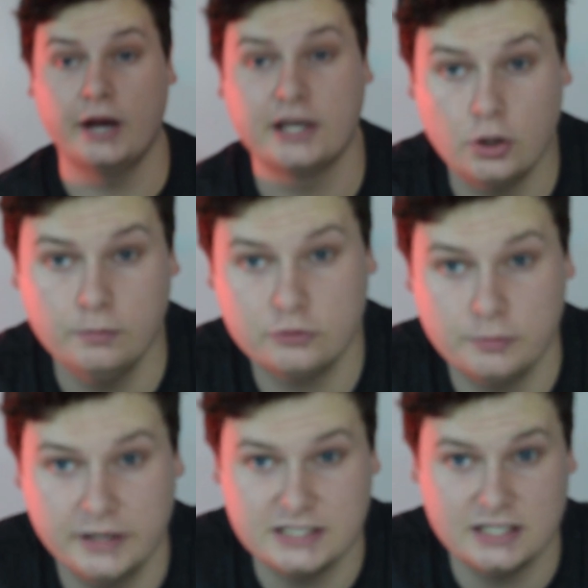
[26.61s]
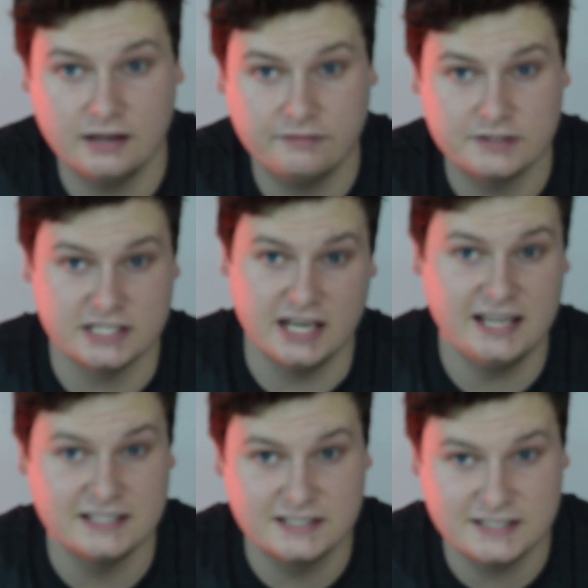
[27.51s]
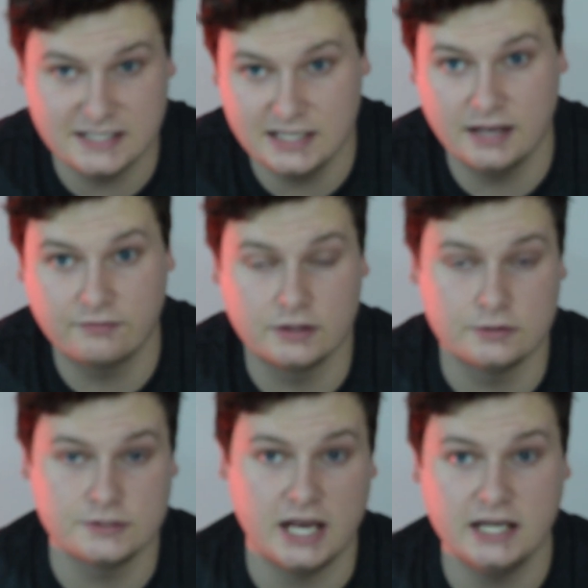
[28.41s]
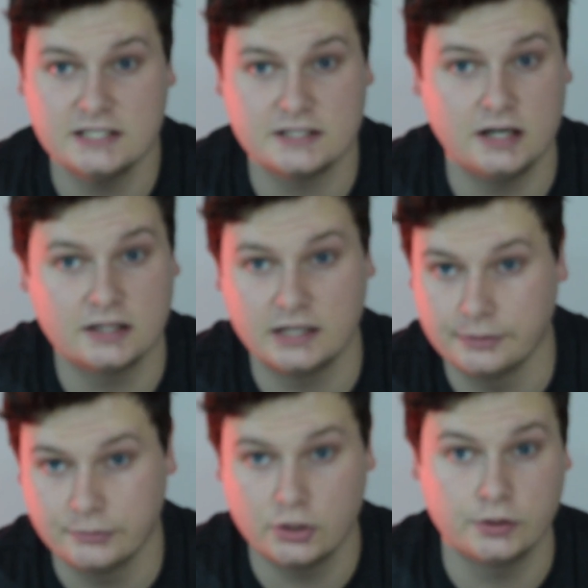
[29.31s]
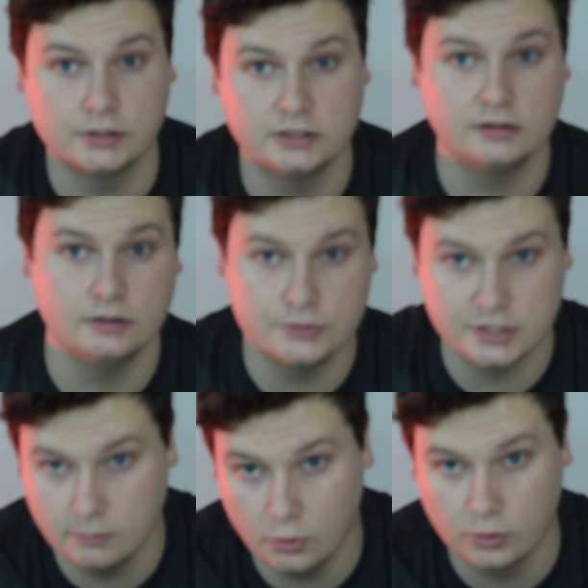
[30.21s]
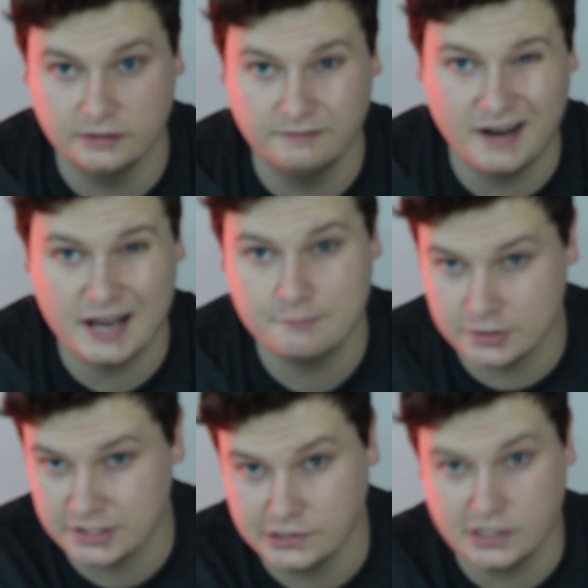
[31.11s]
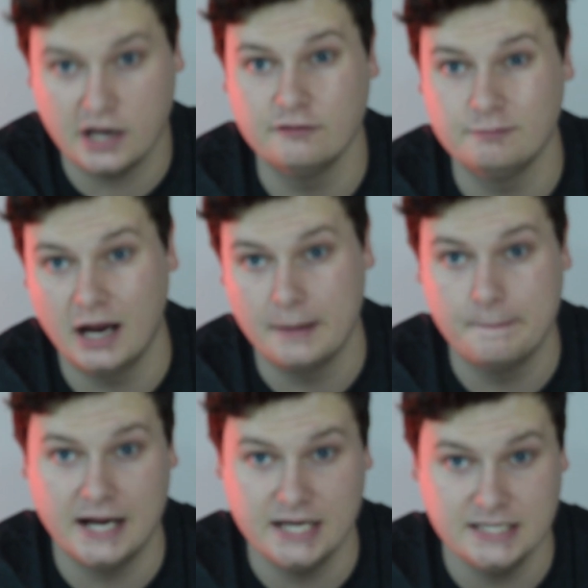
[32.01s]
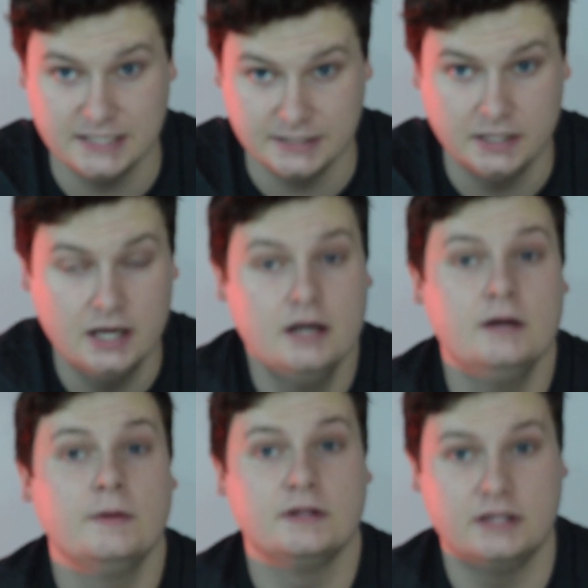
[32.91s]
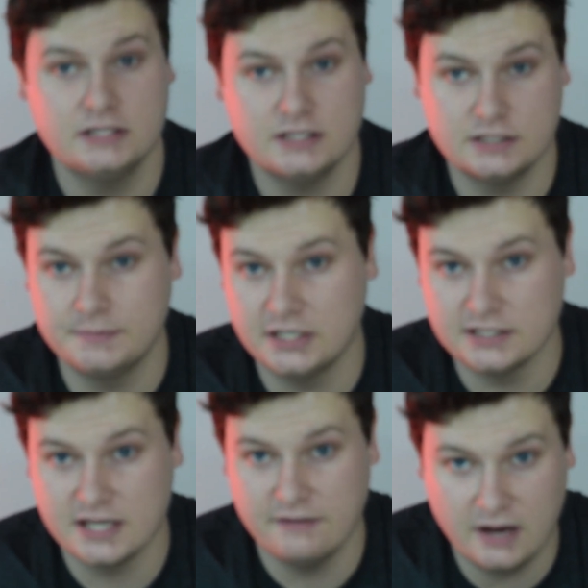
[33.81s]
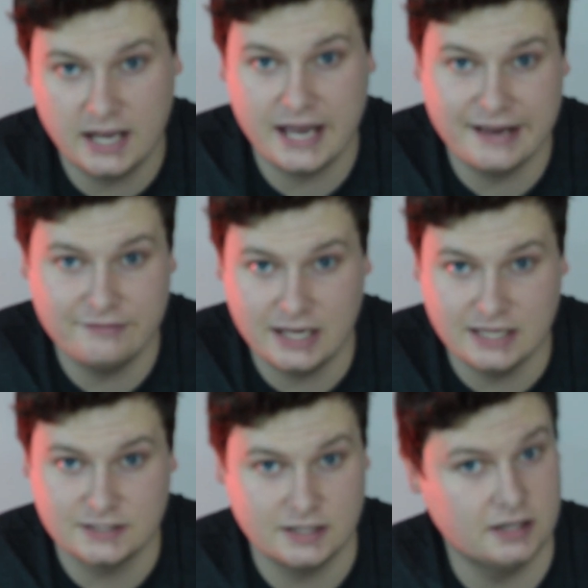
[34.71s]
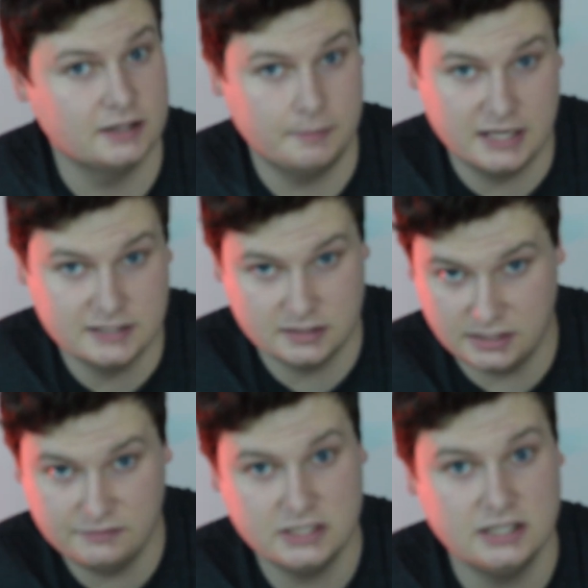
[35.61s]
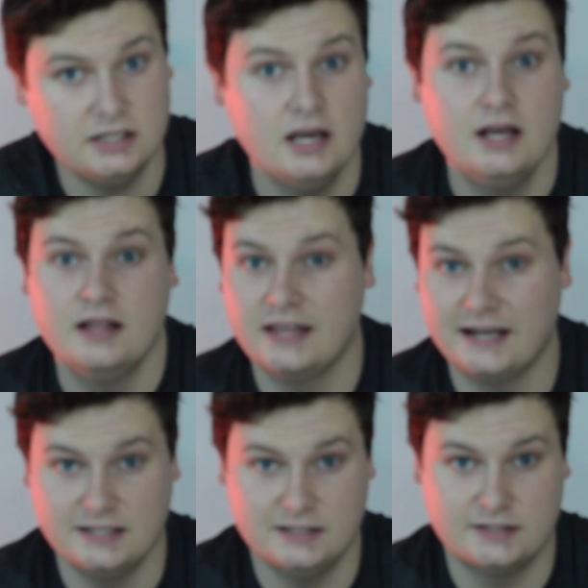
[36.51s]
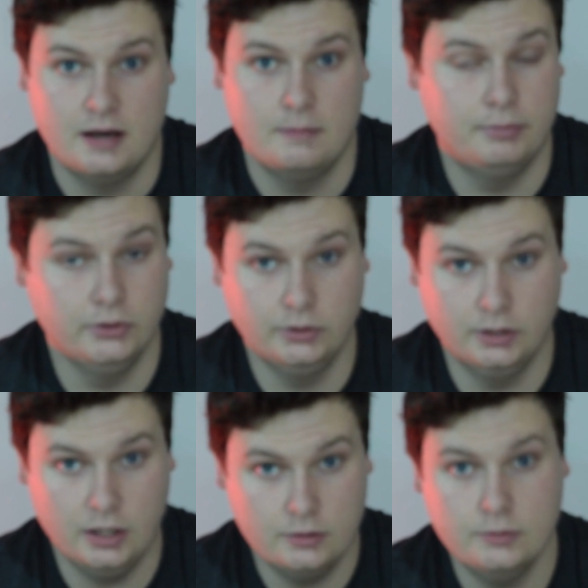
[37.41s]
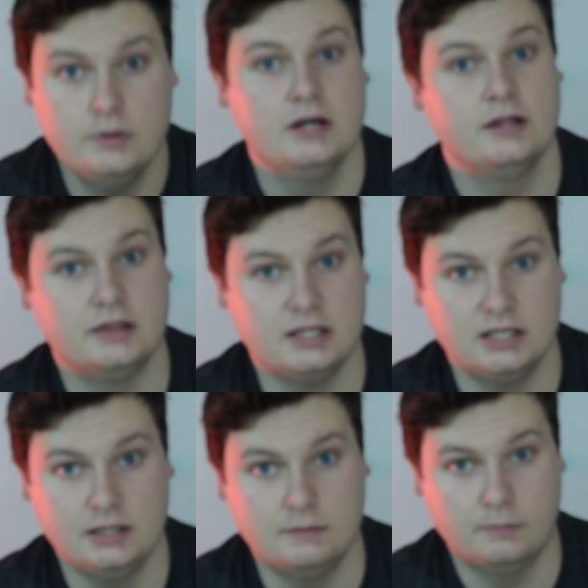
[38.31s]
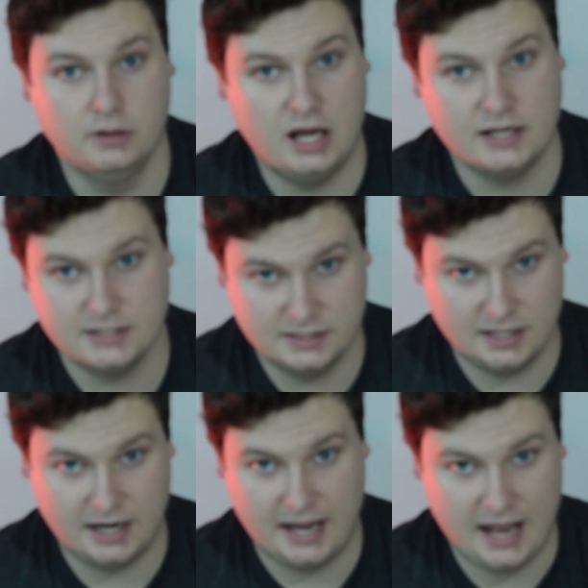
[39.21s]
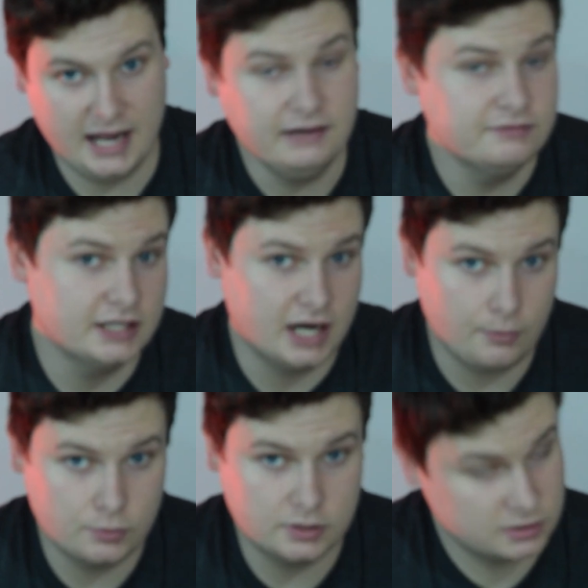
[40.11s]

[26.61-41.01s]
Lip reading: I comb through my Tfsa and see if there's any stock that I'm currently losing more than 5% of my buy-in. This is because if I have a stock that pays a dividend that is below the losses that I have, then I would